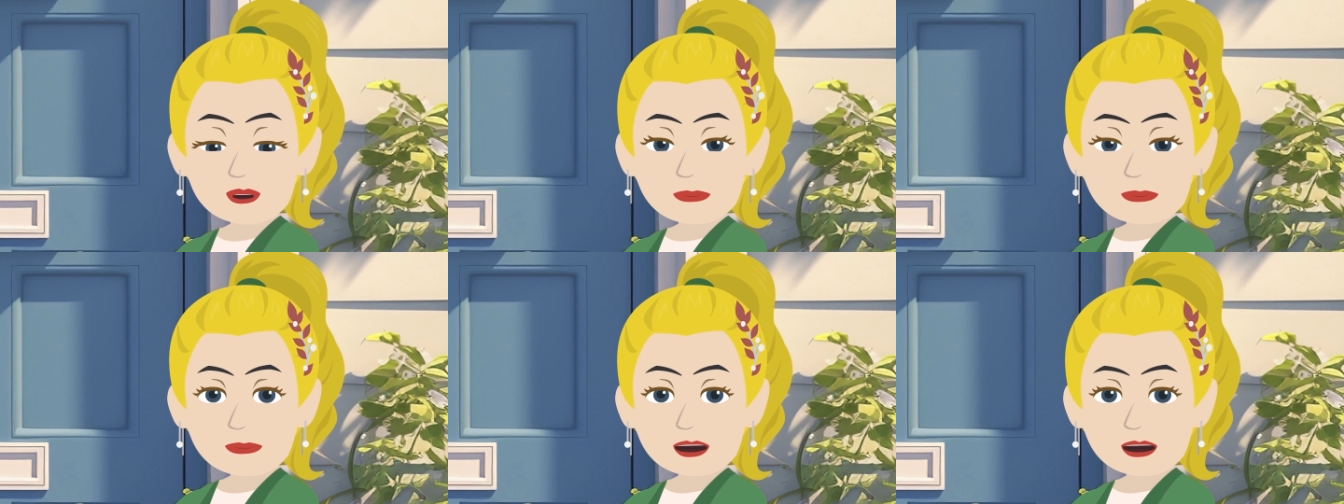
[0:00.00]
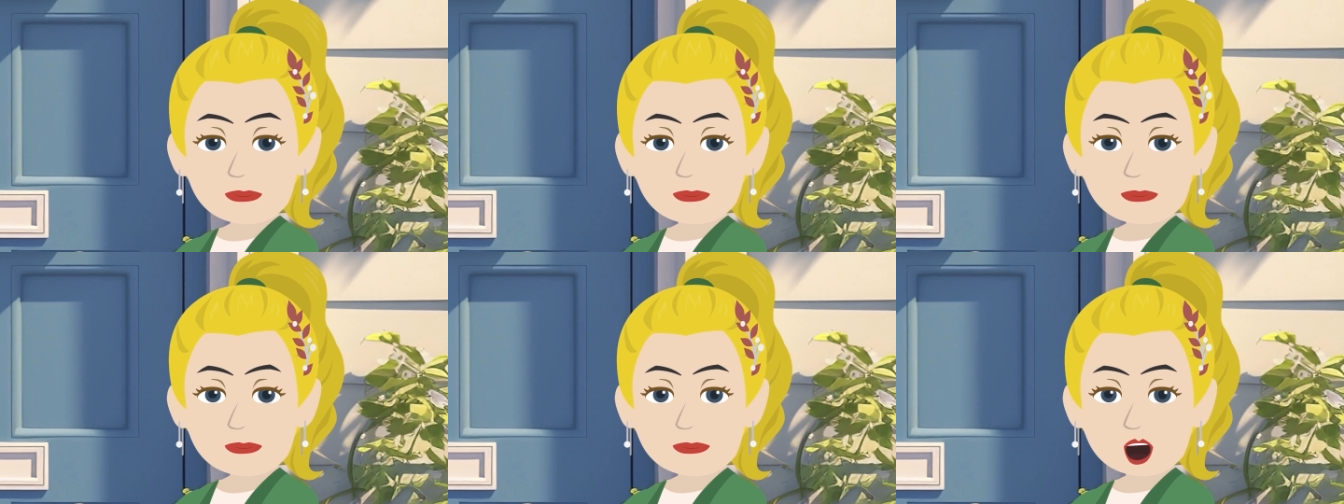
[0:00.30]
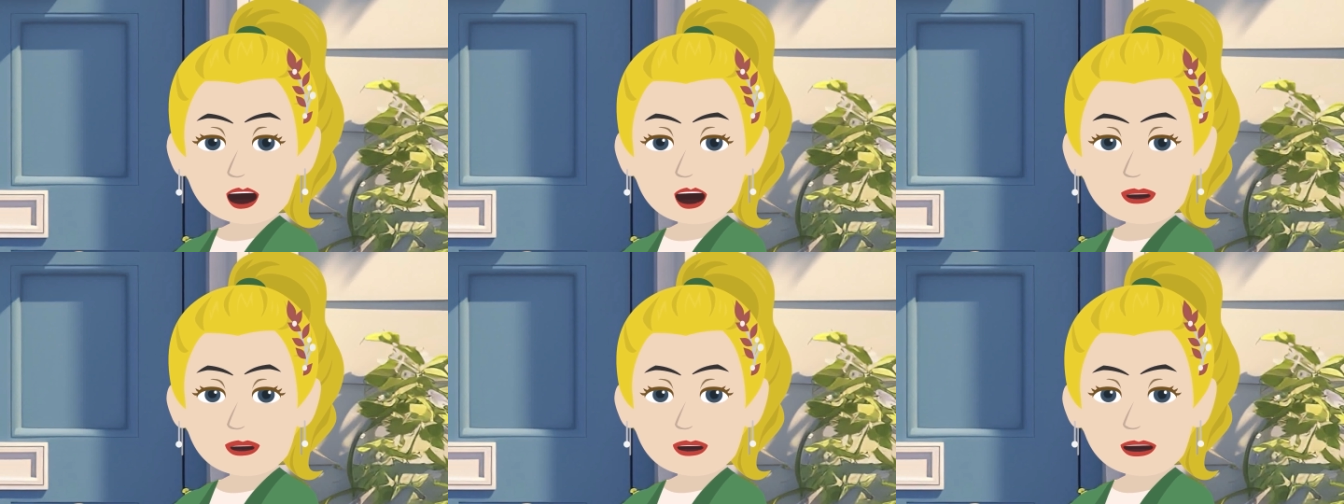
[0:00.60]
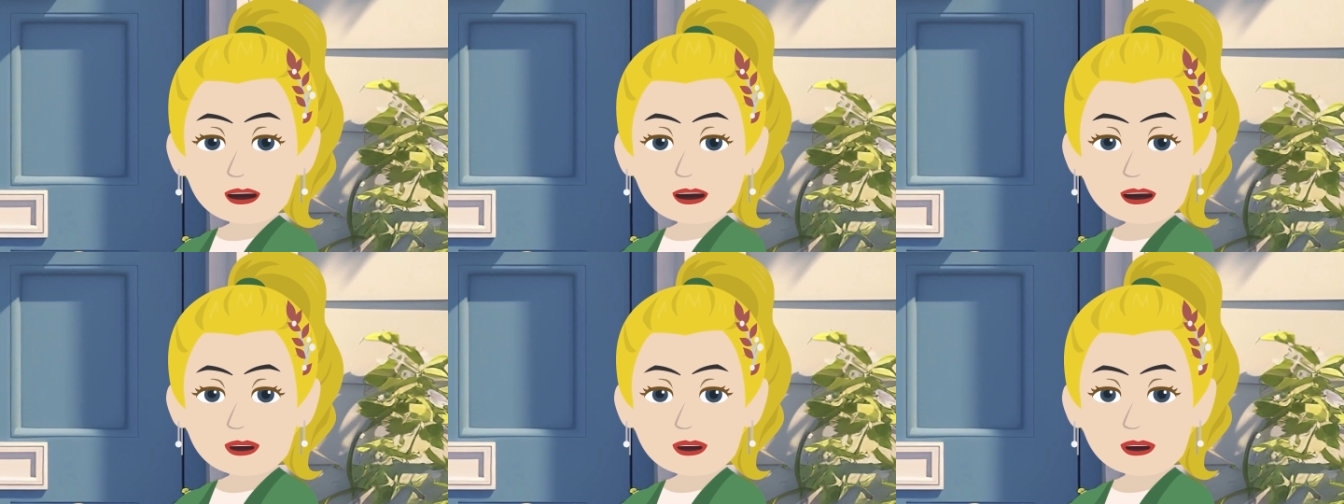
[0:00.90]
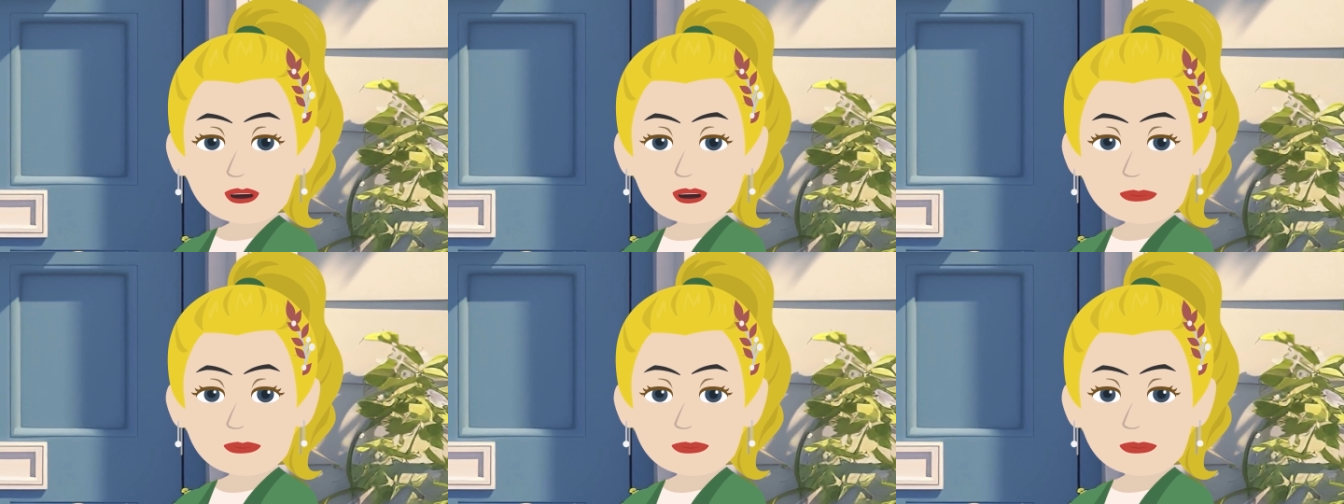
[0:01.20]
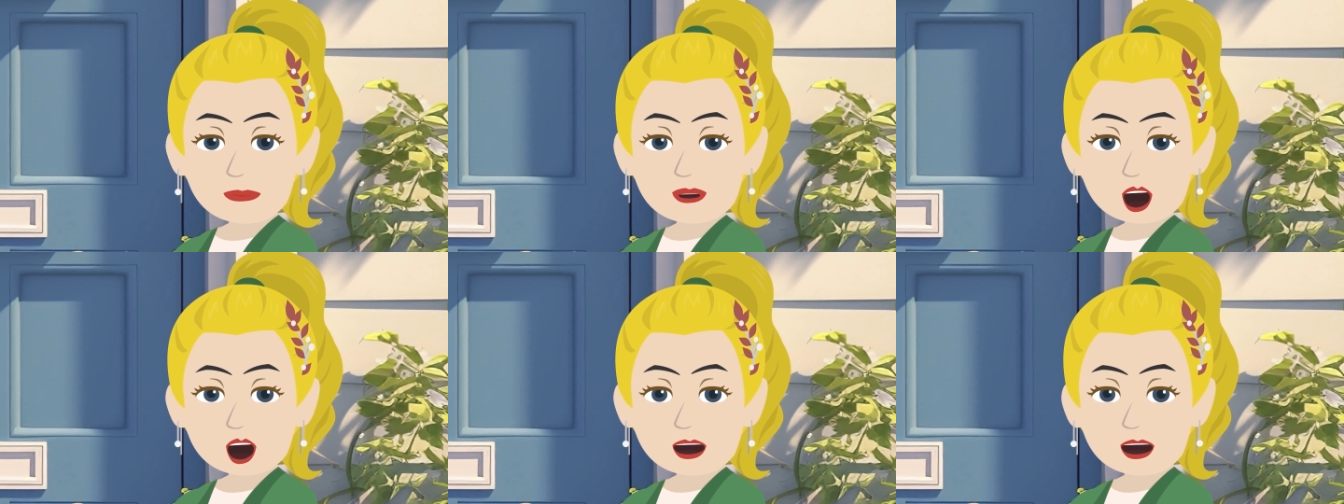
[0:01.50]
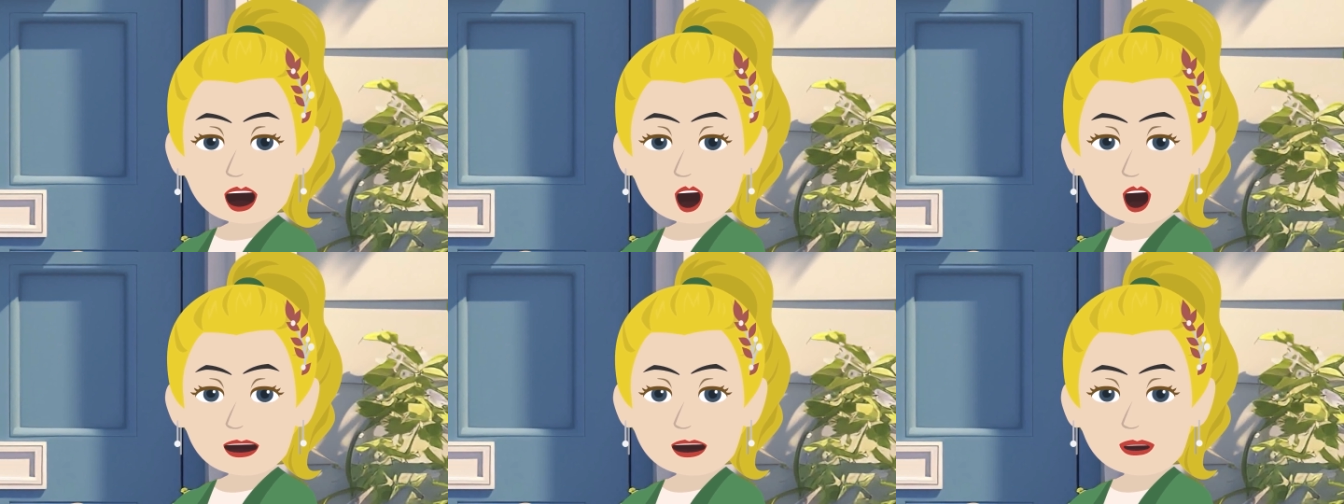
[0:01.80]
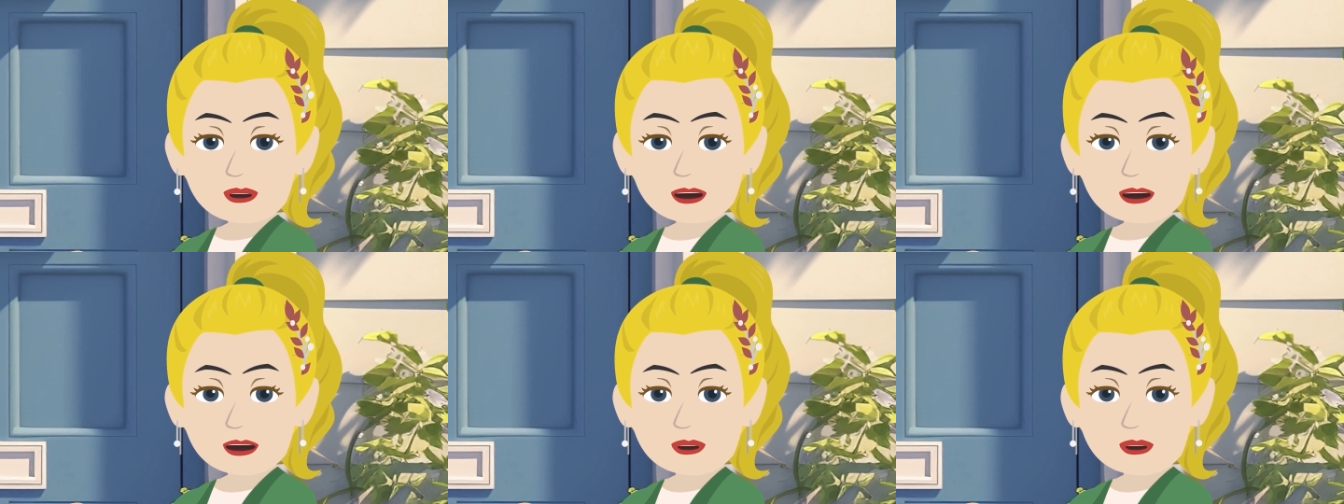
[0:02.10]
discretion about